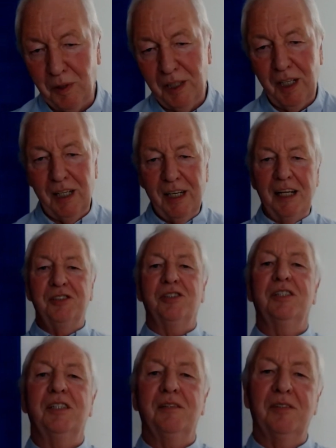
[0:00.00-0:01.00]
it with a
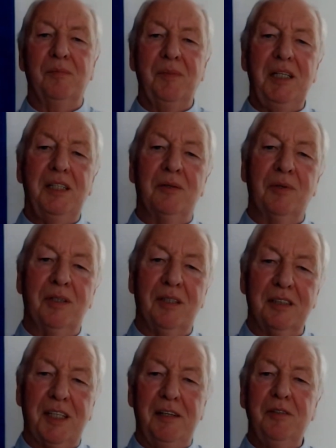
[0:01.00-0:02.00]
legend of the media
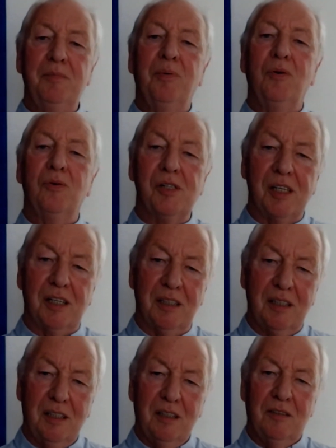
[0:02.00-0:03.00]
world. David Porter
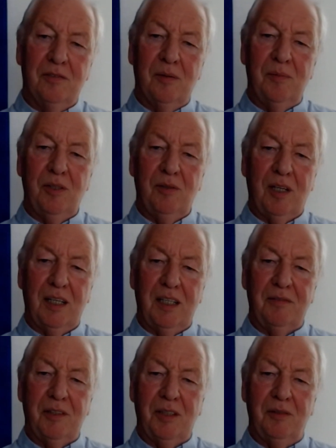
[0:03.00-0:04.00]
from
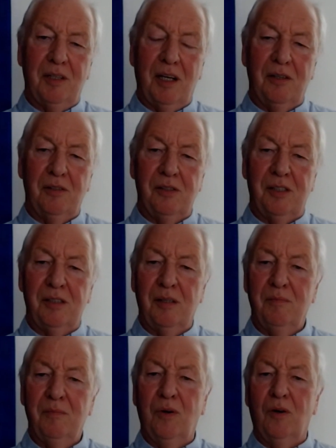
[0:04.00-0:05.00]
Unilever, who
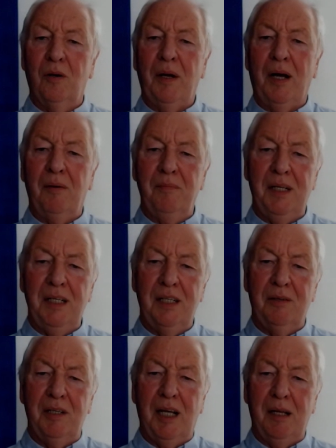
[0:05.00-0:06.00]
knows more about
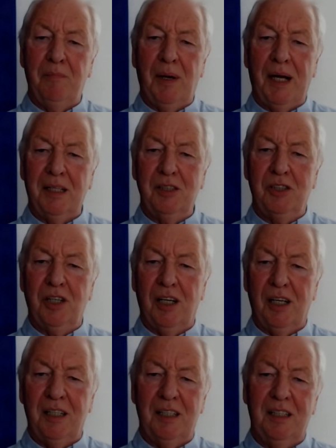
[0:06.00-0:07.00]
media in APAC and
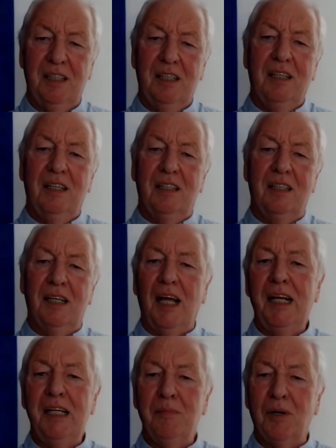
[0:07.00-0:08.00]
China than
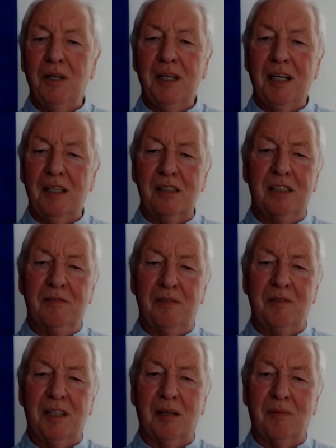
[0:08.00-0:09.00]
anybody else I've
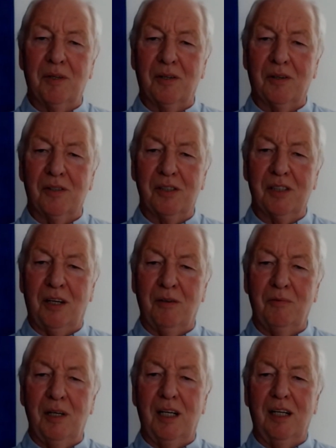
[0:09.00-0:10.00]
ever come across. So
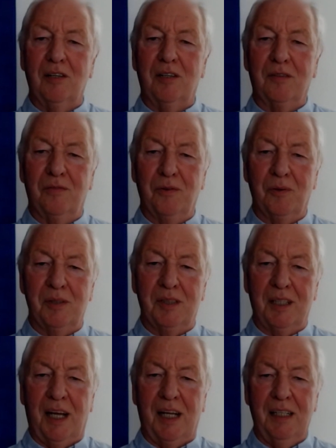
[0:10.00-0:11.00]
really looking forward
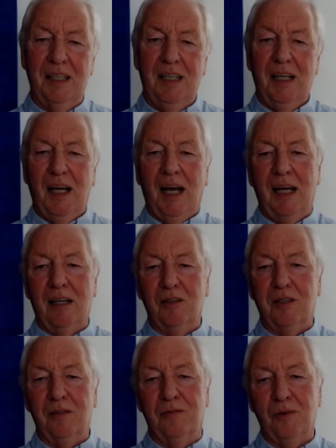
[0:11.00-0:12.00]
to that, and
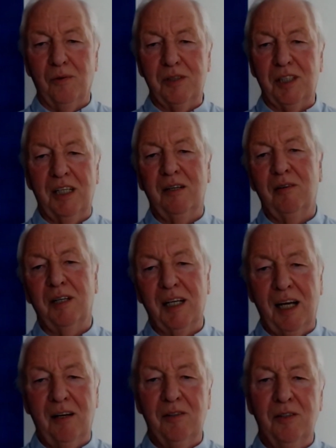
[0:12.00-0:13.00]
looking forward to hearing
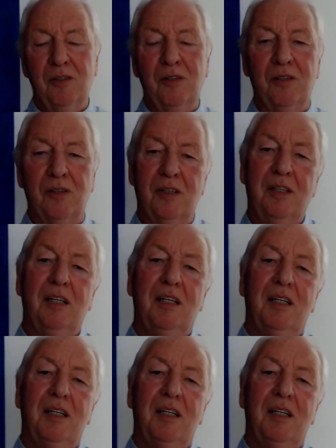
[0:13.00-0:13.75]
how your